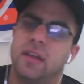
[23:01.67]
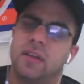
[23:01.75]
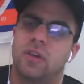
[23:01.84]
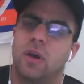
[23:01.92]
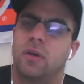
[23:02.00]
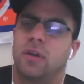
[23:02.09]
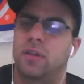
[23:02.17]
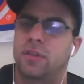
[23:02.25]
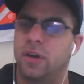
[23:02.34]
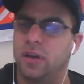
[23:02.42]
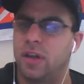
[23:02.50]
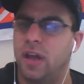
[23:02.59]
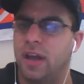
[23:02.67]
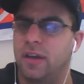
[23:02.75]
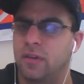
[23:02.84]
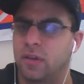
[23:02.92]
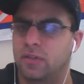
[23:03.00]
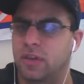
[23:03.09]
So your third
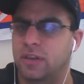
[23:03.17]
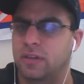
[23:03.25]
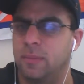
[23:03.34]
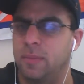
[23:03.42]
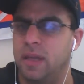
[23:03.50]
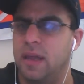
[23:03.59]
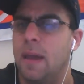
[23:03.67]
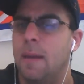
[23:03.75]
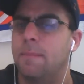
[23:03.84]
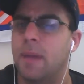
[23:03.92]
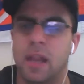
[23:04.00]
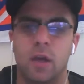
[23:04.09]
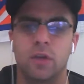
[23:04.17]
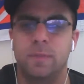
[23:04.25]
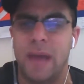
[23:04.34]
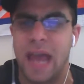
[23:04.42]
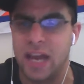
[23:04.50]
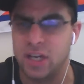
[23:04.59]
line looks like to be Bellows,
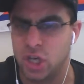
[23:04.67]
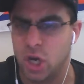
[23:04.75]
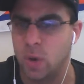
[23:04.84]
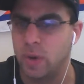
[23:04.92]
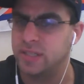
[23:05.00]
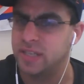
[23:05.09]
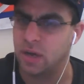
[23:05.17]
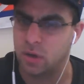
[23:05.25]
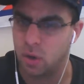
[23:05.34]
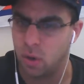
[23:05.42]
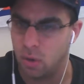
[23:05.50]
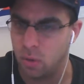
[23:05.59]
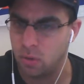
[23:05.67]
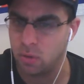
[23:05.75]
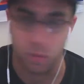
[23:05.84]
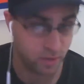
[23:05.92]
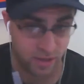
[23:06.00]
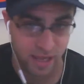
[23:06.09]
Pajot, and Dal Cole,
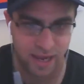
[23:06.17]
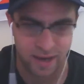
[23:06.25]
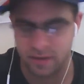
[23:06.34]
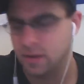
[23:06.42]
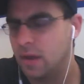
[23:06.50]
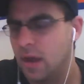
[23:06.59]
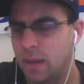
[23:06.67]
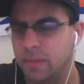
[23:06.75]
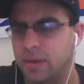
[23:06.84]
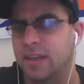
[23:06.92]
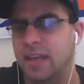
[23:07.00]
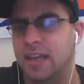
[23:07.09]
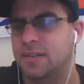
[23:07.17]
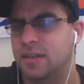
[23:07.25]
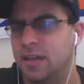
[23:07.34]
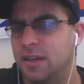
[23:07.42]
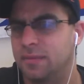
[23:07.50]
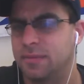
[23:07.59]
or Ladd. I'm going to guess
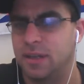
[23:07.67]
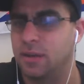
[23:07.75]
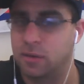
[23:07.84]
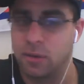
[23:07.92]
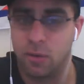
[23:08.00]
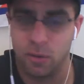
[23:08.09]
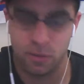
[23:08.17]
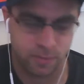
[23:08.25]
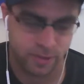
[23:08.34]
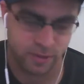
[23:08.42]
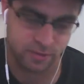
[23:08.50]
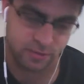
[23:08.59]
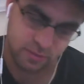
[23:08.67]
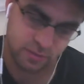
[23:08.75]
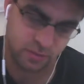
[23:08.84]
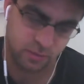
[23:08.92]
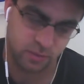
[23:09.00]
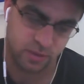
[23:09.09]
Dal Cole because
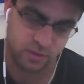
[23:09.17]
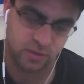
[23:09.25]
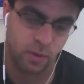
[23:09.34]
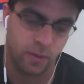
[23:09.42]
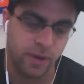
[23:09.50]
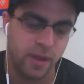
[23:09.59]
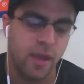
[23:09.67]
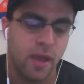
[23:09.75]
this is where it's going.